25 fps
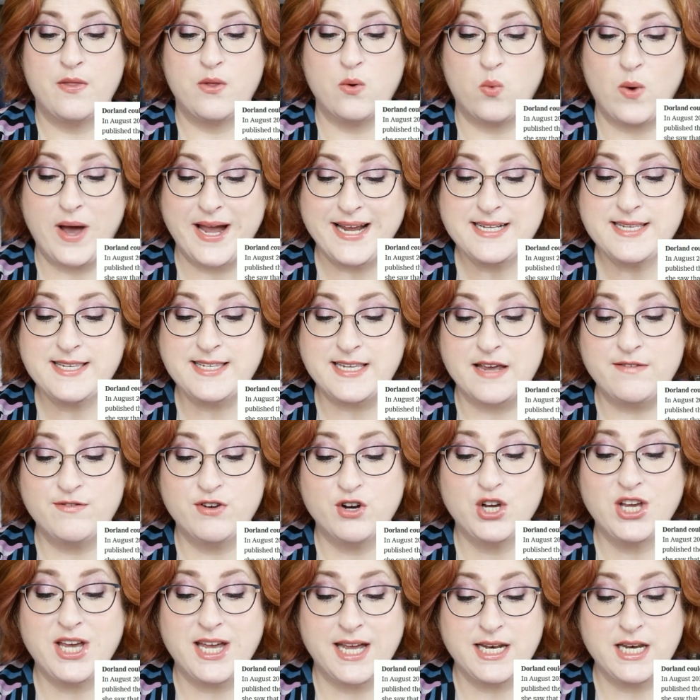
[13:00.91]
the white
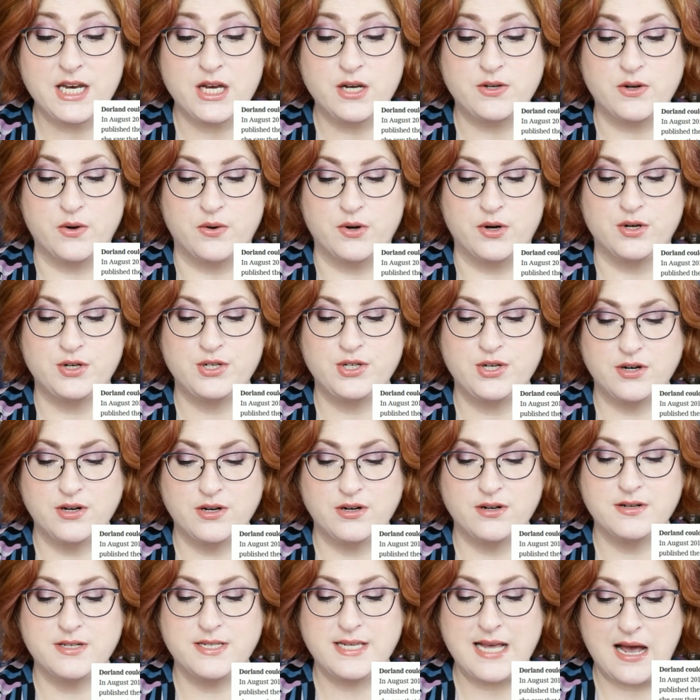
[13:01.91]
savior kidney donor
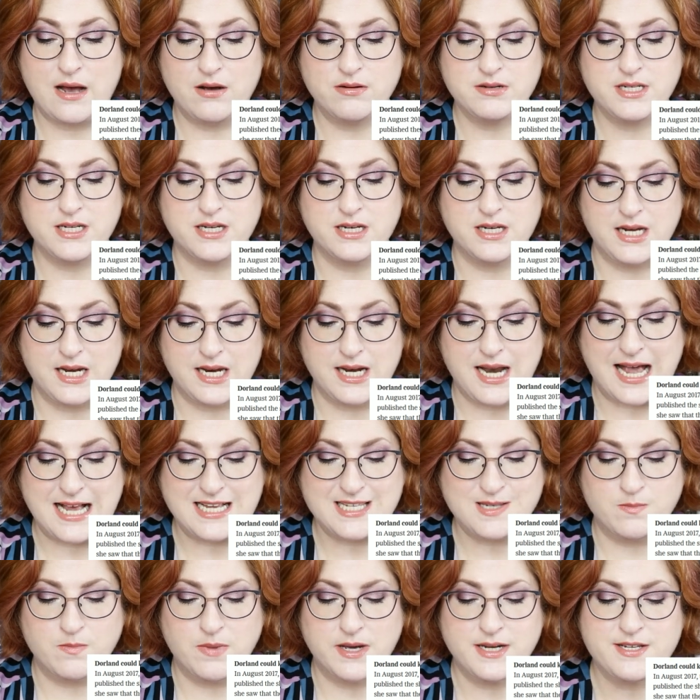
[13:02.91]
turns out to need
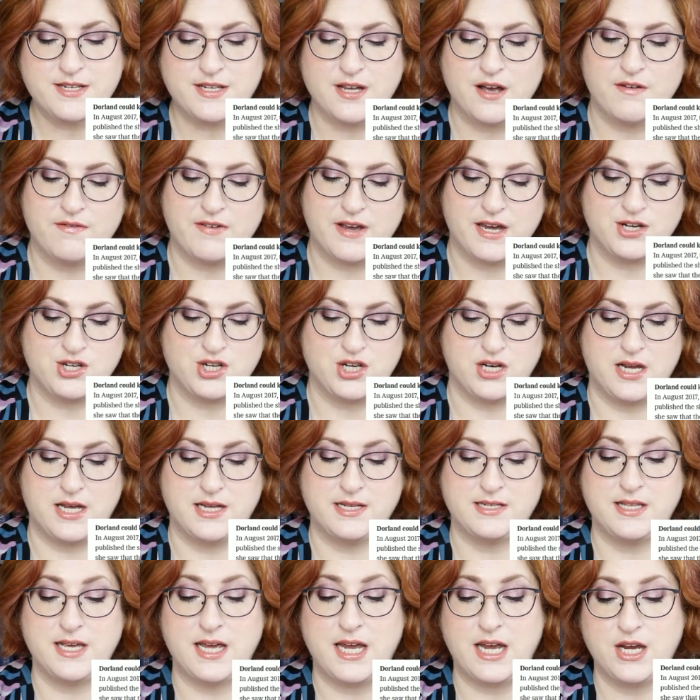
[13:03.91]
as much salvation
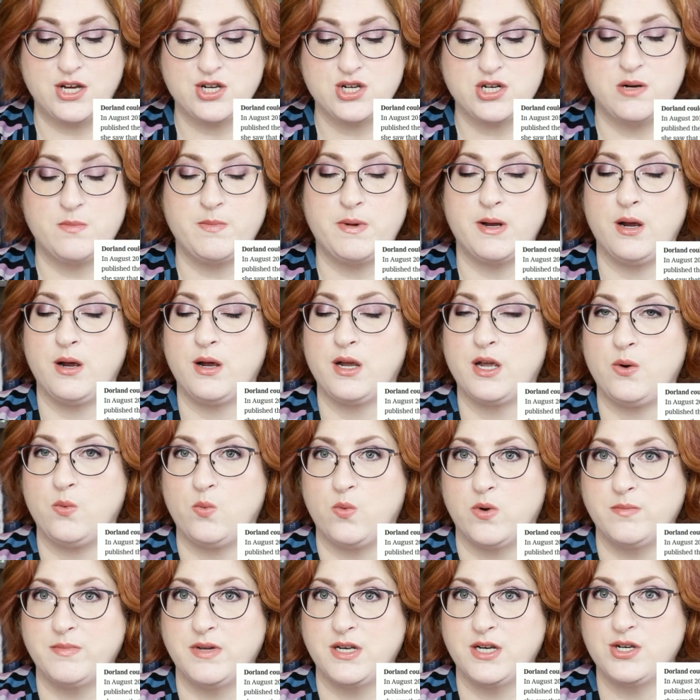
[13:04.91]
as the Asian American
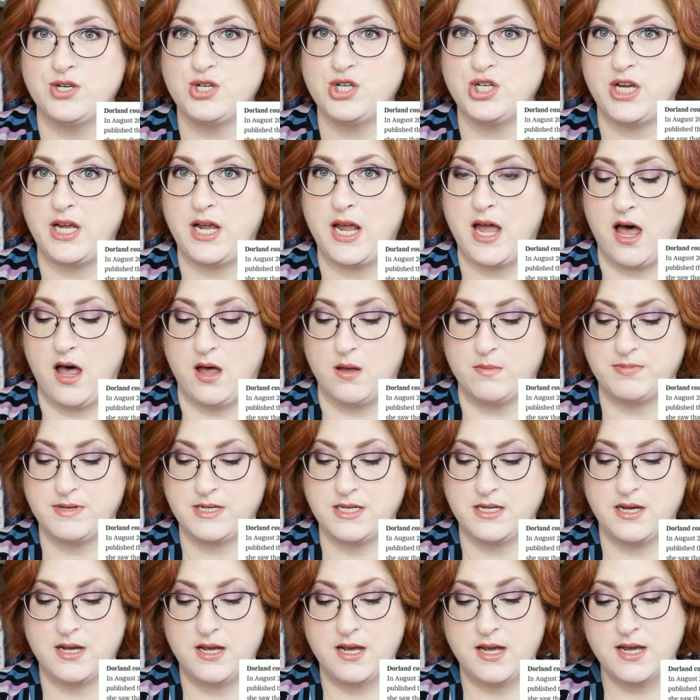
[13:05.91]
woman she
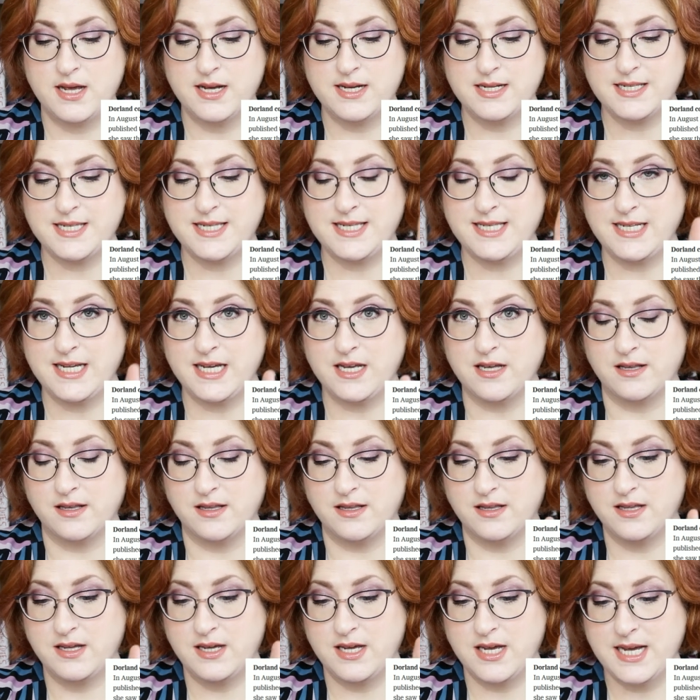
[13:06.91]
helped.
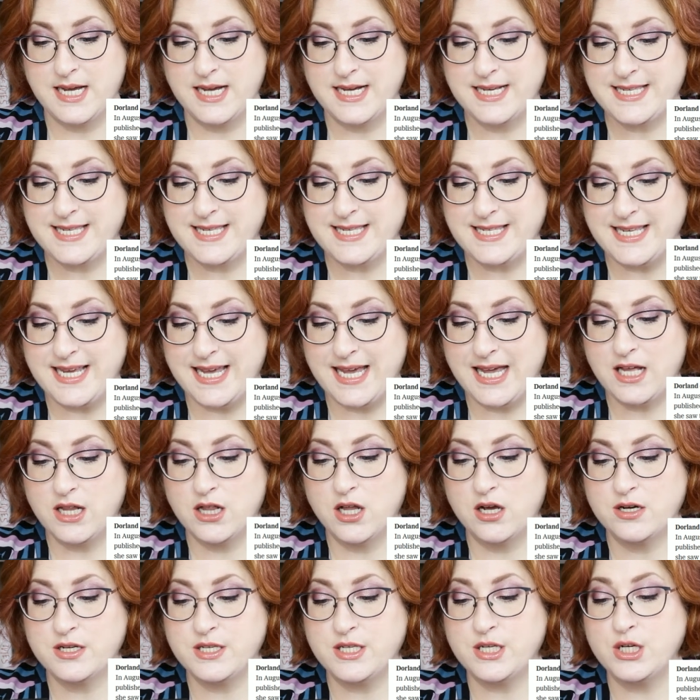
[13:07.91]
Still, seeing
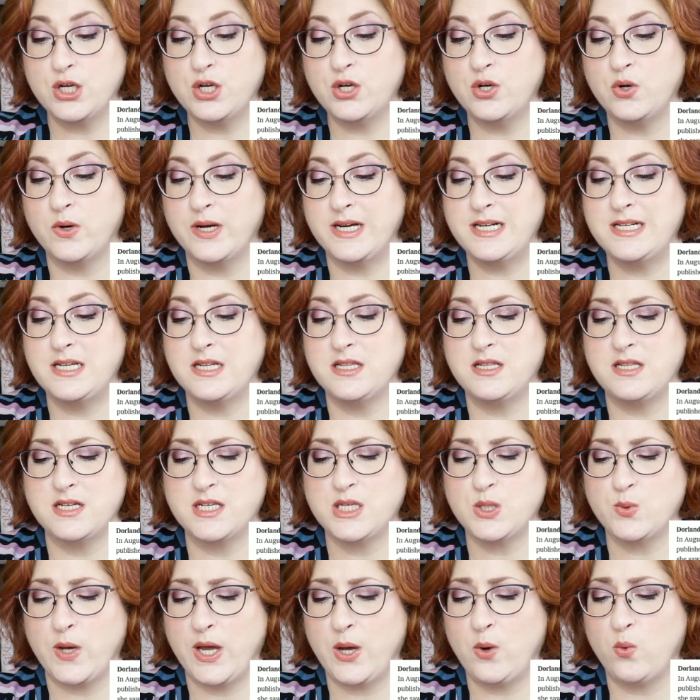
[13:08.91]
Larson anointed
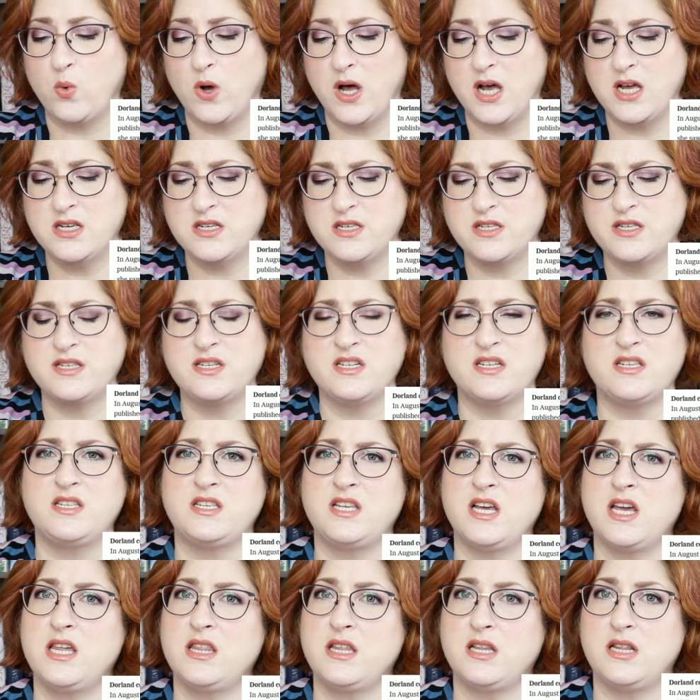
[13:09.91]
this way was, to
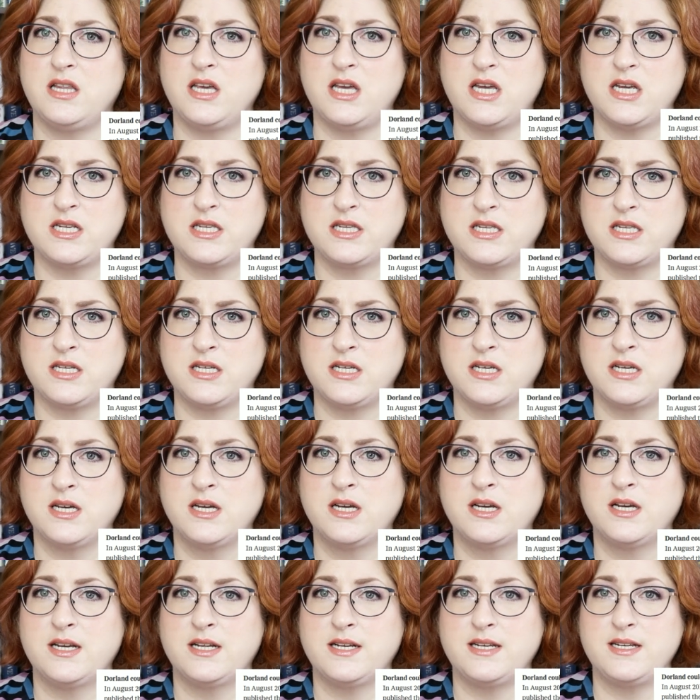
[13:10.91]
say the least,
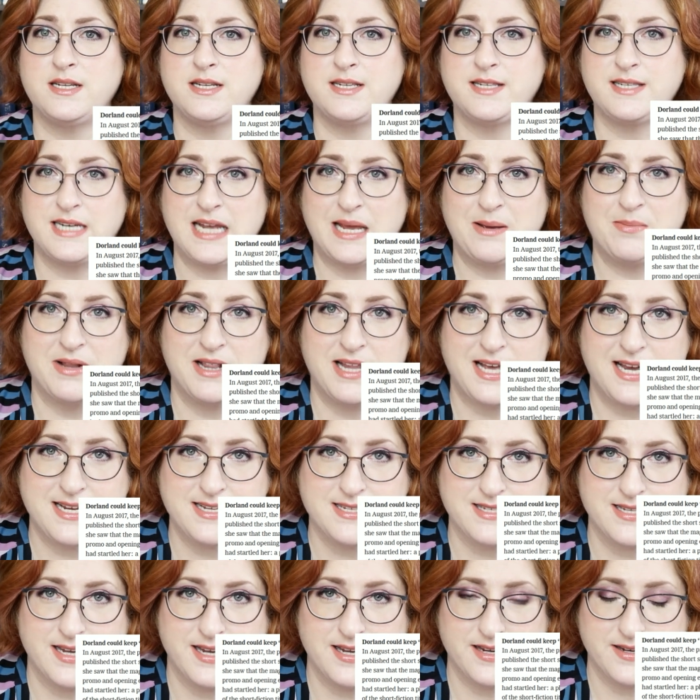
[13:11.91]

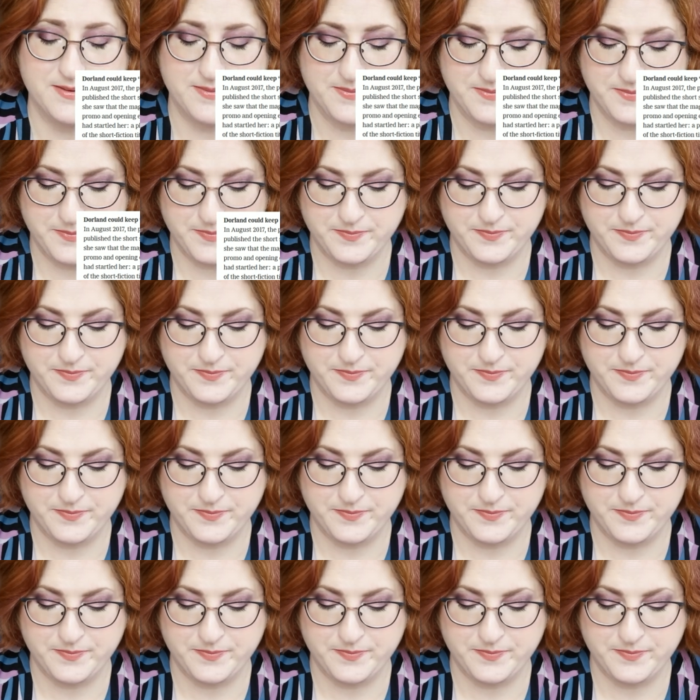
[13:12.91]
destabilizing